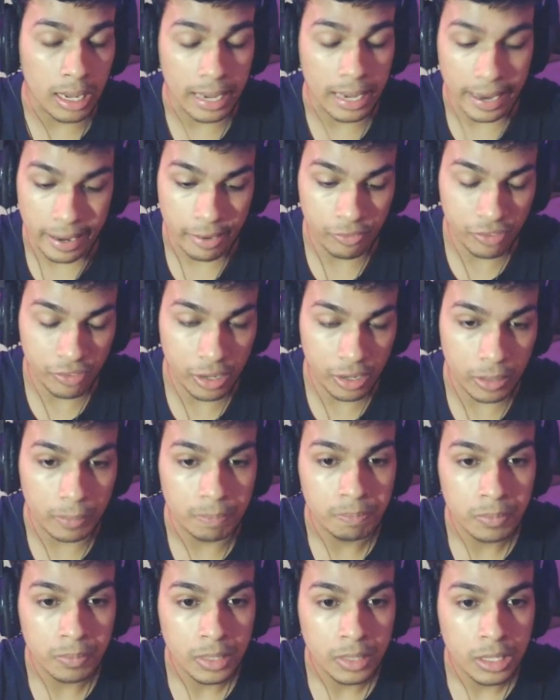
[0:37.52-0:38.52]
N F L.
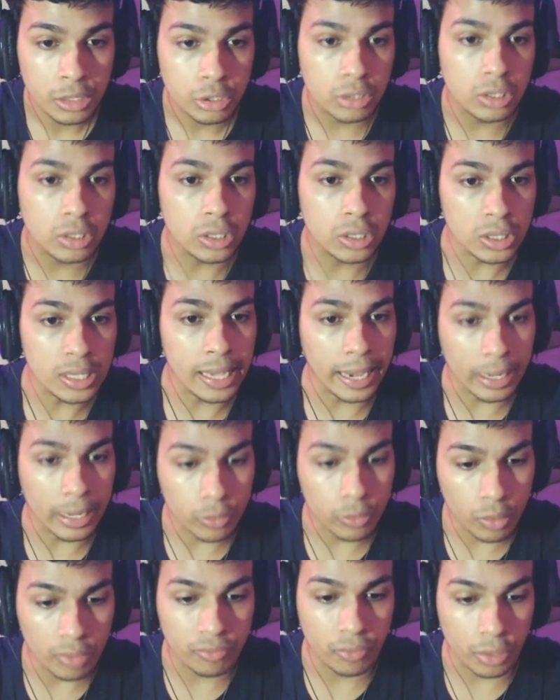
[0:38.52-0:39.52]
So this is the
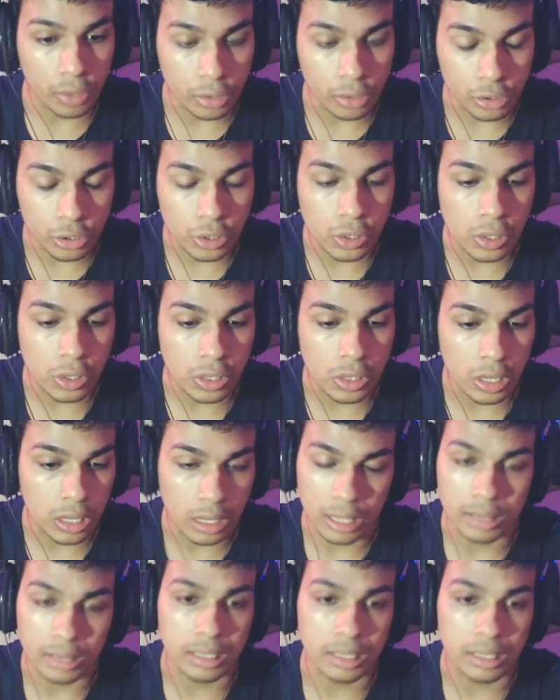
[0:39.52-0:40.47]
Android version, uh, like the